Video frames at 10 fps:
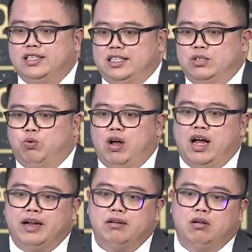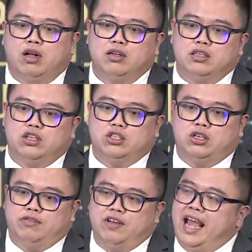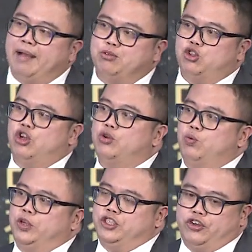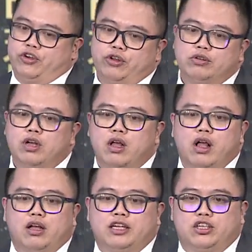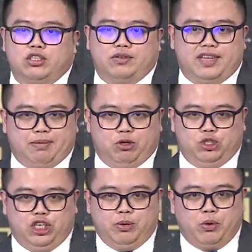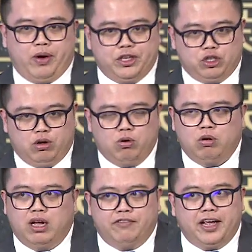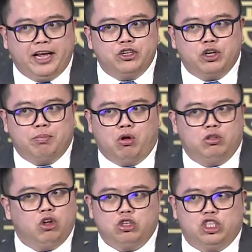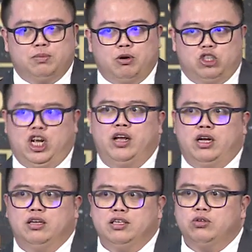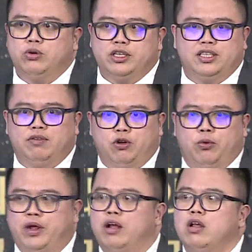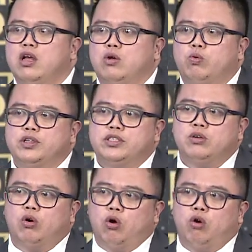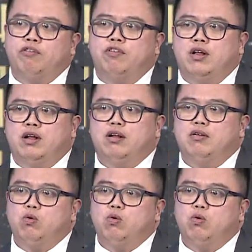this is why, in terms of absolute return, in terms of debt to GDP ratio, I think Asia bond, not just about China, including South Korea, we still offer